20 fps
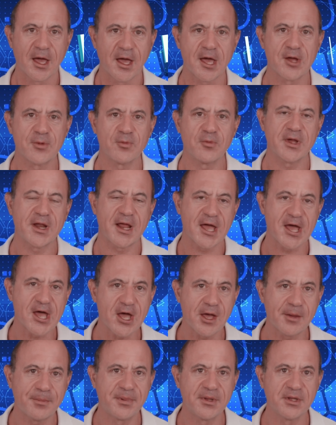And what
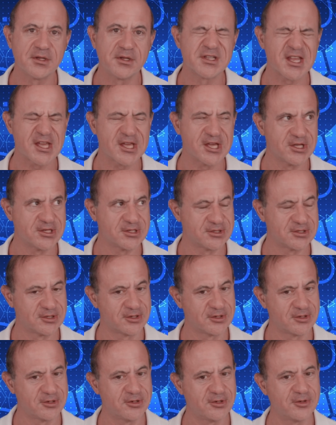happens is the
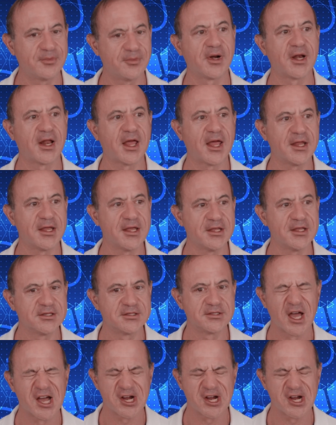Kubernetes